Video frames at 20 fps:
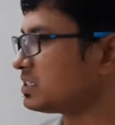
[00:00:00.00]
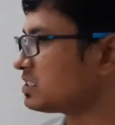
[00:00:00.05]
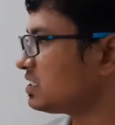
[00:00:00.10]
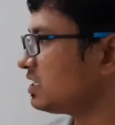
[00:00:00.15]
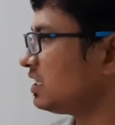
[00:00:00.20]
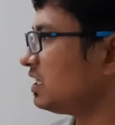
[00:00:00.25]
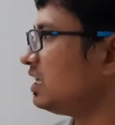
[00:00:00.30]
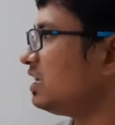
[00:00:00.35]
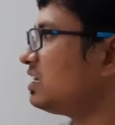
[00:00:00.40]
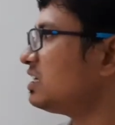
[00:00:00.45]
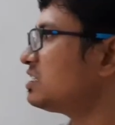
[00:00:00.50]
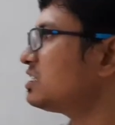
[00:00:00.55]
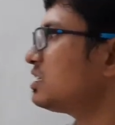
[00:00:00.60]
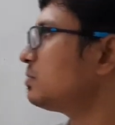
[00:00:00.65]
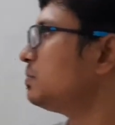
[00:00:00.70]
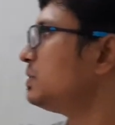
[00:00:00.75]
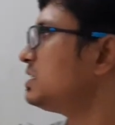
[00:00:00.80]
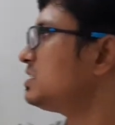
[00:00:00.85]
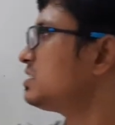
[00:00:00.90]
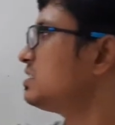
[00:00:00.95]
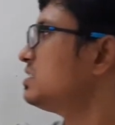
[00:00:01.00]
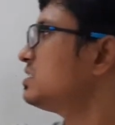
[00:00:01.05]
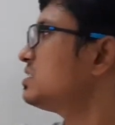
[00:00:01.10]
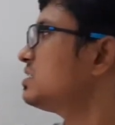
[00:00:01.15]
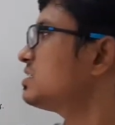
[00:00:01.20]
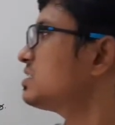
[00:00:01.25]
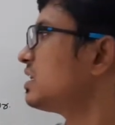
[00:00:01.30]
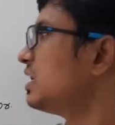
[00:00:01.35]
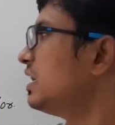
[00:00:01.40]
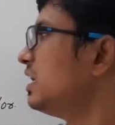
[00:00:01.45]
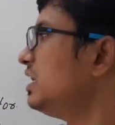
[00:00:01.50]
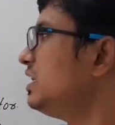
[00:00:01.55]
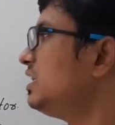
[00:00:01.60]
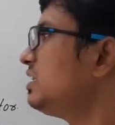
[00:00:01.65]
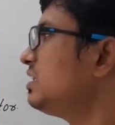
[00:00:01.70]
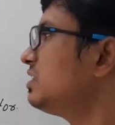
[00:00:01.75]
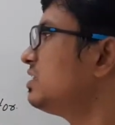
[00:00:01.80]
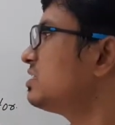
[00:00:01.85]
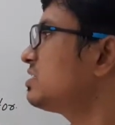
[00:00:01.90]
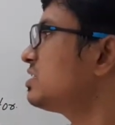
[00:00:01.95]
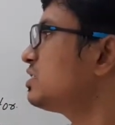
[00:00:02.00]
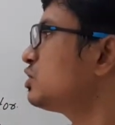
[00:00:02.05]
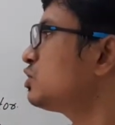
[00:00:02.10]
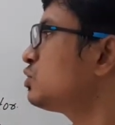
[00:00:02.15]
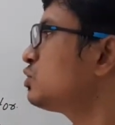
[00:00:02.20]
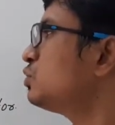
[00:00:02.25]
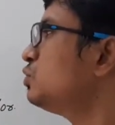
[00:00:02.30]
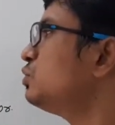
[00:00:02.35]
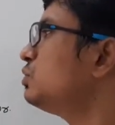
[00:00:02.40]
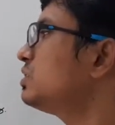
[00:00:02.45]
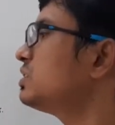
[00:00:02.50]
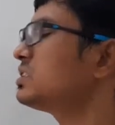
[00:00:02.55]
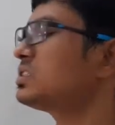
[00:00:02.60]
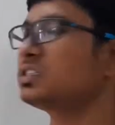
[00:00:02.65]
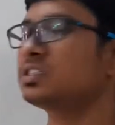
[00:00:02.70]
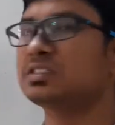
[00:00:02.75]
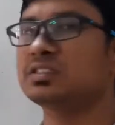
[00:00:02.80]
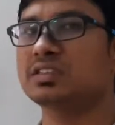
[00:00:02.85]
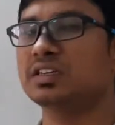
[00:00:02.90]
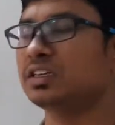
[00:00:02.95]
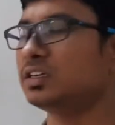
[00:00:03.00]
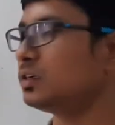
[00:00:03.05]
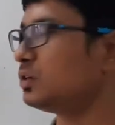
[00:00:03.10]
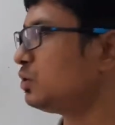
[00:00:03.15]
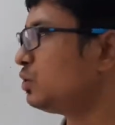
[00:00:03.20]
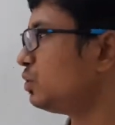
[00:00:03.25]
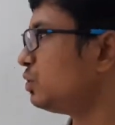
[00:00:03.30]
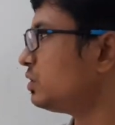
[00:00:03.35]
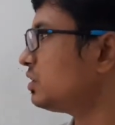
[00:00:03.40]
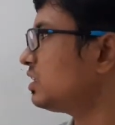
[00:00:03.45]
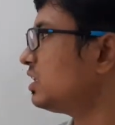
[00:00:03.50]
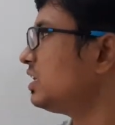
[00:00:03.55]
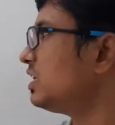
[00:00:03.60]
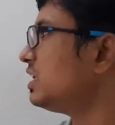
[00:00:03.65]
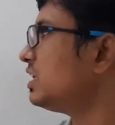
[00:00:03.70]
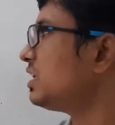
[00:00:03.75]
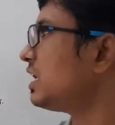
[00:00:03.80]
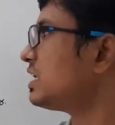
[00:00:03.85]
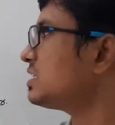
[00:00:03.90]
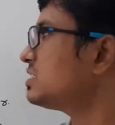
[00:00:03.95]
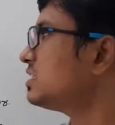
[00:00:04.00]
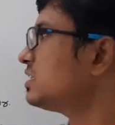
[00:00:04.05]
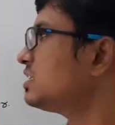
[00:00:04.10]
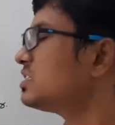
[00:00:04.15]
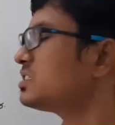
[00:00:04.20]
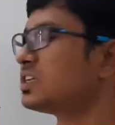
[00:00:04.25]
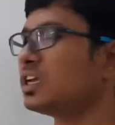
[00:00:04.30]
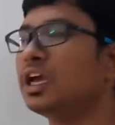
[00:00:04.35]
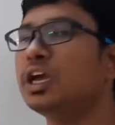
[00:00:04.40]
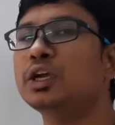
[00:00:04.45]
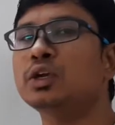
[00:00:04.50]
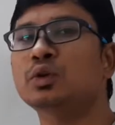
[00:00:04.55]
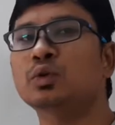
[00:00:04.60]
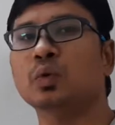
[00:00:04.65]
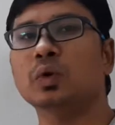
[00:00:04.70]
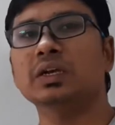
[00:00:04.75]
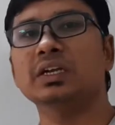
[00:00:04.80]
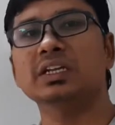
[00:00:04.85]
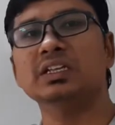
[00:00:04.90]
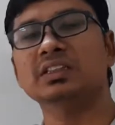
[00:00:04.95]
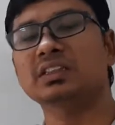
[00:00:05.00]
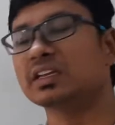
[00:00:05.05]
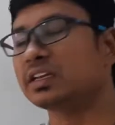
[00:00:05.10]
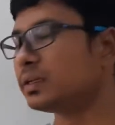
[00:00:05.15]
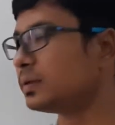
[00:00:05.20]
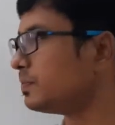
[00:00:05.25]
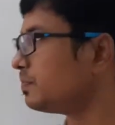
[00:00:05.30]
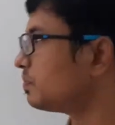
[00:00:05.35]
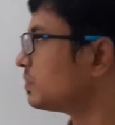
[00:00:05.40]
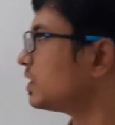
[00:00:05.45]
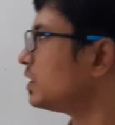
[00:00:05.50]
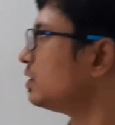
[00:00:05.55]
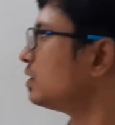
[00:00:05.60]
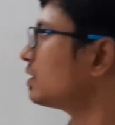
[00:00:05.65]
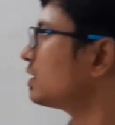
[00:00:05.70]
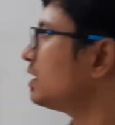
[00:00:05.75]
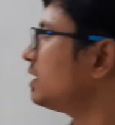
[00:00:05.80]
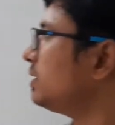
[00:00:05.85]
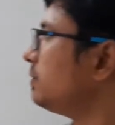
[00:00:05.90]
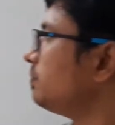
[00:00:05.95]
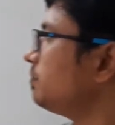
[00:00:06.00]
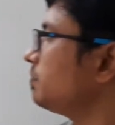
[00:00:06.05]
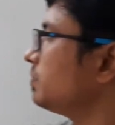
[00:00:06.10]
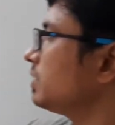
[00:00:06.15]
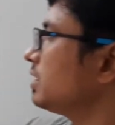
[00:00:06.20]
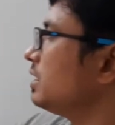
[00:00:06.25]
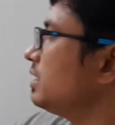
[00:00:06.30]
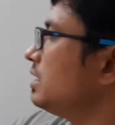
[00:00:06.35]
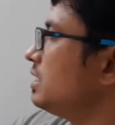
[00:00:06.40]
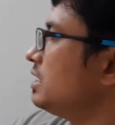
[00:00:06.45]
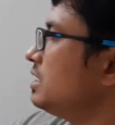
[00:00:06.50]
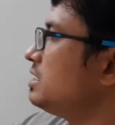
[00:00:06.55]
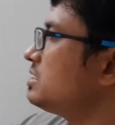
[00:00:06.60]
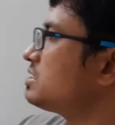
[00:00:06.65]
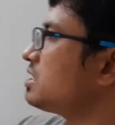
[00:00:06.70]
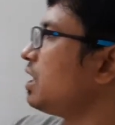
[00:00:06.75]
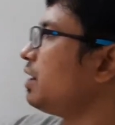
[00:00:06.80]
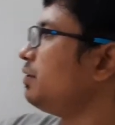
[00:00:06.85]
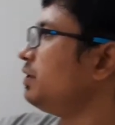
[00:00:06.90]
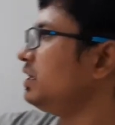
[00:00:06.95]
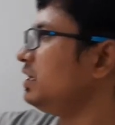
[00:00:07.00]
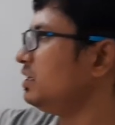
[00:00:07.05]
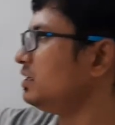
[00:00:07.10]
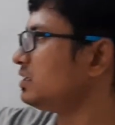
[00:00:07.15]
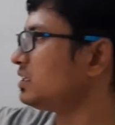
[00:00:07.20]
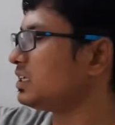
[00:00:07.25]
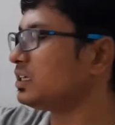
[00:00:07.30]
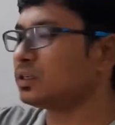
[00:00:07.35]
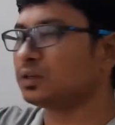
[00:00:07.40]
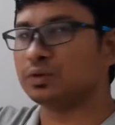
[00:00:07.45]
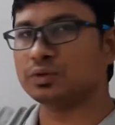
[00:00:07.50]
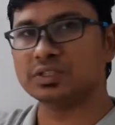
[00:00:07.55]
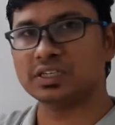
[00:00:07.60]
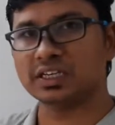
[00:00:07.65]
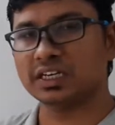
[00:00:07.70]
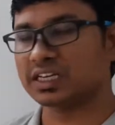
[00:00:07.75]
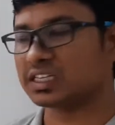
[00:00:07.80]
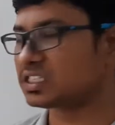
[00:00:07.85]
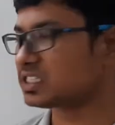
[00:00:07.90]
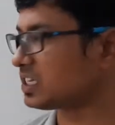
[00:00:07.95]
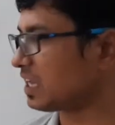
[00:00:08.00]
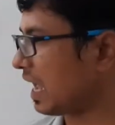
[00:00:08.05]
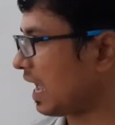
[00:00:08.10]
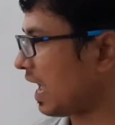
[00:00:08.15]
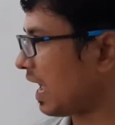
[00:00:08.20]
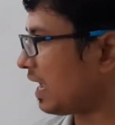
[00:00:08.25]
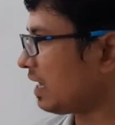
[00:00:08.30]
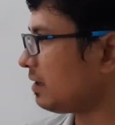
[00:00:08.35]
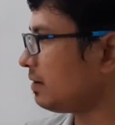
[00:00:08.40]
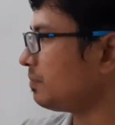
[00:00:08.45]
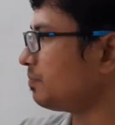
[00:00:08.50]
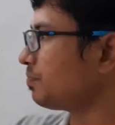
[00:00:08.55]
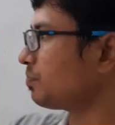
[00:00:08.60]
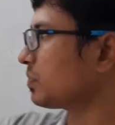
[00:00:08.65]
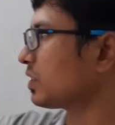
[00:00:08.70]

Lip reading: Single digit means this is 8, this is 2, this is 3. Don't think it as it is 823. Okay, is evaluated using a stack.